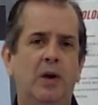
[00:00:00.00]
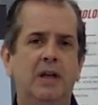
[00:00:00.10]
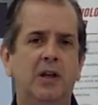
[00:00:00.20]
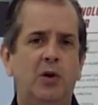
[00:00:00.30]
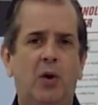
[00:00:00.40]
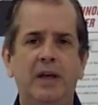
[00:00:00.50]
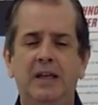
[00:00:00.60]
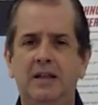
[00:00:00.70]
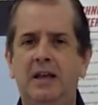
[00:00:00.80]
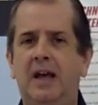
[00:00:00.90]
know Illinois,
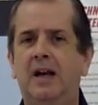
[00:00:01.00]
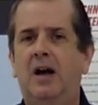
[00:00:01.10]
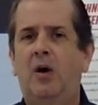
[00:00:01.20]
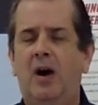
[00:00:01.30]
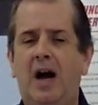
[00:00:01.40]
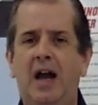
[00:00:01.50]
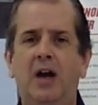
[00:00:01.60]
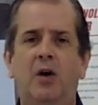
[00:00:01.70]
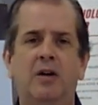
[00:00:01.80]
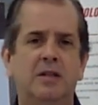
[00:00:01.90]
Indiana,
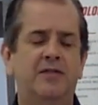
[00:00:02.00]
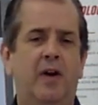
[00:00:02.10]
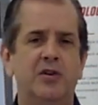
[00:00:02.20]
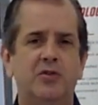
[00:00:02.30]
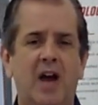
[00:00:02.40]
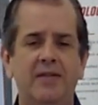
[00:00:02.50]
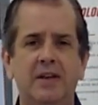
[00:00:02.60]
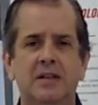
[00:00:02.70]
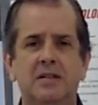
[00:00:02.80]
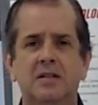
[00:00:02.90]
Ohio as far as
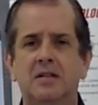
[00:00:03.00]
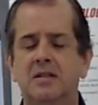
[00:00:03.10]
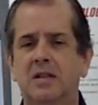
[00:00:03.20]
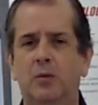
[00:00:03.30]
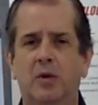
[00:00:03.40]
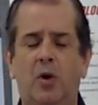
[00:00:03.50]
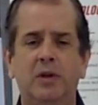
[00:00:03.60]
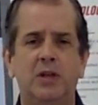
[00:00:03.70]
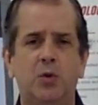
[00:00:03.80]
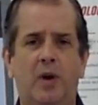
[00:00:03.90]
driving distances, and we're
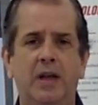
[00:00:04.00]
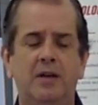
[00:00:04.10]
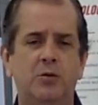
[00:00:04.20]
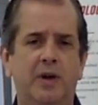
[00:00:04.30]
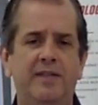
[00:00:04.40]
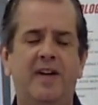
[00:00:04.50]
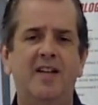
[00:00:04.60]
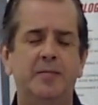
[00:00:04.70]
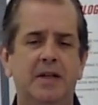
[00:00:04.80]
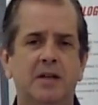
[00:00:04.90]
only twenty,
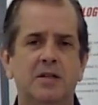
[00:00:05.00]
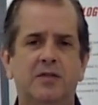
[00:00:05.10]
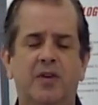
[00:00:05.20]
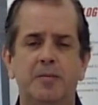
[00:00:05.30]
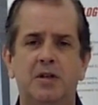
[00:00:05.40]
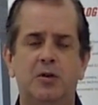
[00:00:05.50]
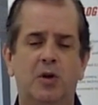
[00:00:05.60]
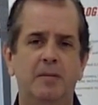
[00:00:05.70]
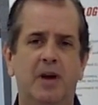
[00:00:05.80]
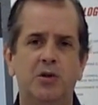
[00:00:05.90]
twenty-five minutes from the
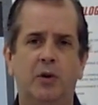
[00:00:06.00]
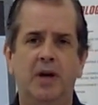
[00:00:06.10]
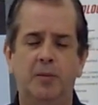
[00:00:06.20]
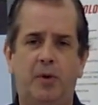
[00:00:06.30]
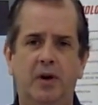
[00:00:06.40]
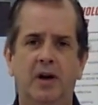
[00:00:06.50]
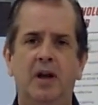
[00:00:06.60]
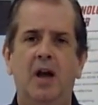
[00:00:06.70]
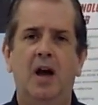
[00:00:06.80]
Detroit Metro Airport